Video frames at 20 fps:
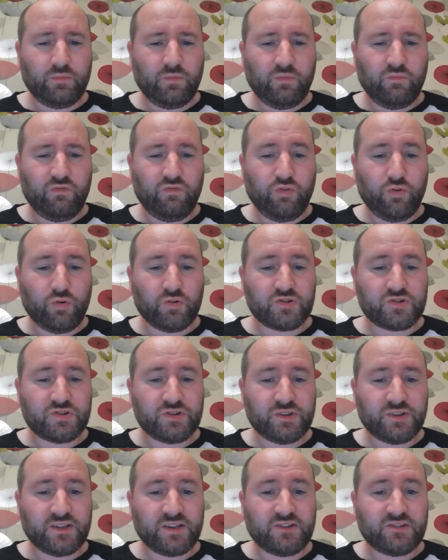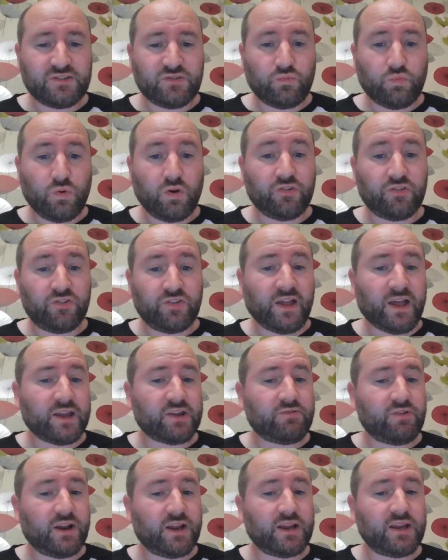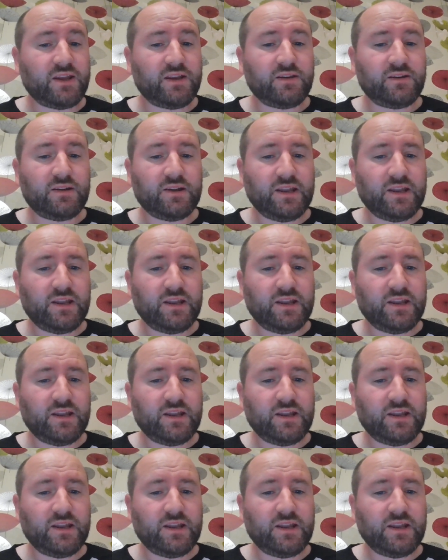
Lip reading: unfortunately, because it wasn't that great,